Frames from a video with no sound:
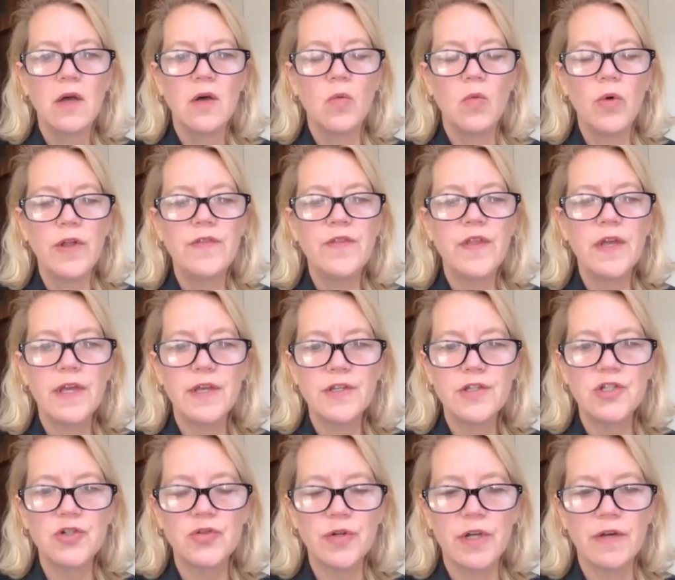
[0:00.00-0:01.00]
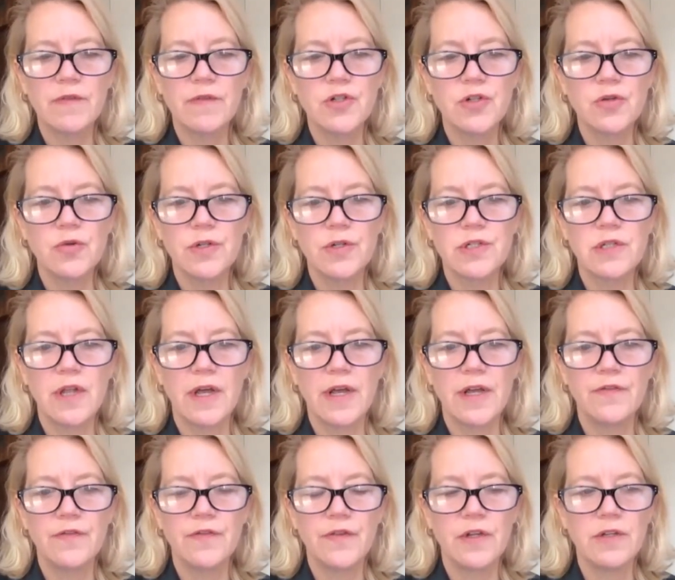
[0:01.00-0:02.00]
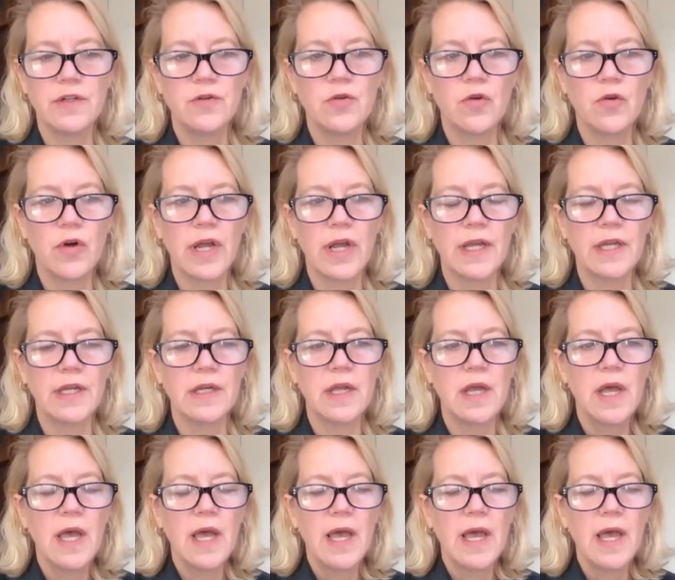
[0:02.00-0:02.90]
with the history of Jewish life in Ukraine